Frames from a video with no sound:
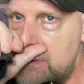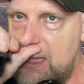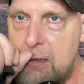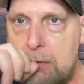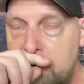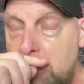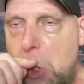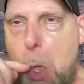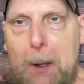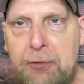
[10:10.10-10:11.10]
nose
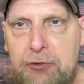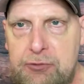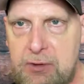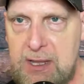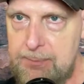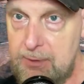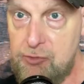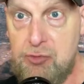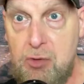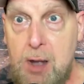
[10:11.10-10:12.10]
on stream, but
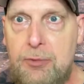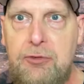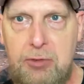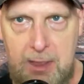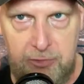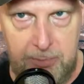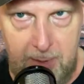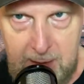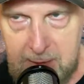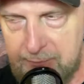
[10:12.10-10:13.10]
try not to do it into the
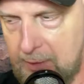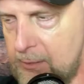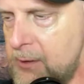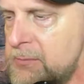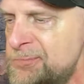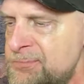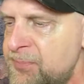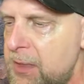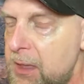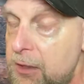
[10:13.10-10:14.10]
microphone.
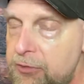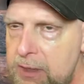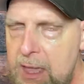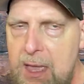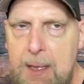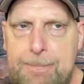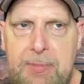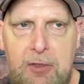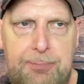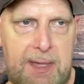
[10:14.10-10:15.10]
So yeah,
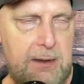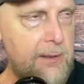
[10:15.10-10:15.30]
that's better. I